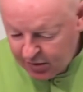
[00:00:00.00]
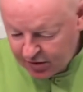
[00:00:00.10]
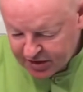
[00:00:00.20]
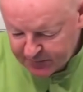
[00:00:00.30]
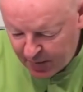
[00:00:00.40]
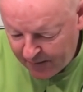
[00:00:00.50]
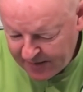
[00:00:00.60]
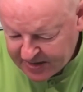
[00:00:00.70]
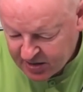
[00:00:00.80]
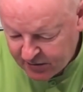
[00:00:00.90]
could just pop
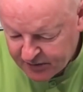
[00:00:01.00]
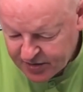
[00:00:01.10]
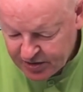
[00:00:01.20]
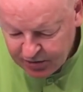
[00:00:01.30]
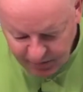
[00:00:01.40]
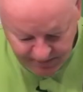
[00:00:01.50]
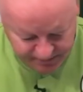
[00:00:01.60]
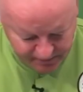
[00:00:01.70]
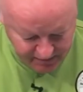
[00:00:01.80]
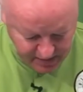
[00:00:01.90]
this onto
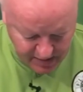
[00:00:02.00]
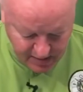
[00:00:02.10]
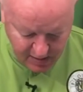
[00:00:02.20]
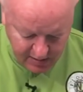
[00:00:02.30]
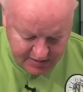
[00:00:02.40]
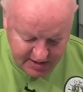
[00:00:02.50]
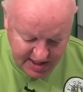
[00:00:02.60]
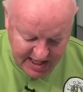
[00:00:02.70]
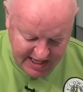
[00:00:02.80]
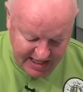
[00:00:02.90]

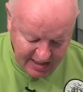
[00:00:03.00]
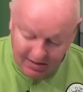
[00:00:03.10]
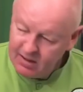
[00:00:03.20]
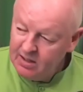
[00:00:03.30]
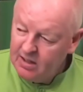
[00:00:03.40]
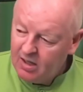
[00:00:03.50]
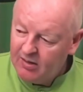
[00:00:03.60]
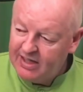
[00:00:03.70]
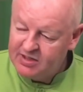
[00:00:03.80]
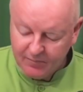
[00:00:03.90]
here. All
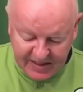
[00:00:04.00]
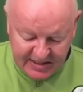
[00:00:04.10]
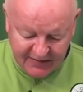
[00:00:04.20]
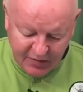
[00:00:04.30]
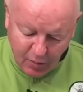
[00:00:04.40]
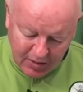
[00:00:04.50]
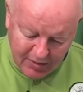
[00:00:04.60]
right, so because if you want to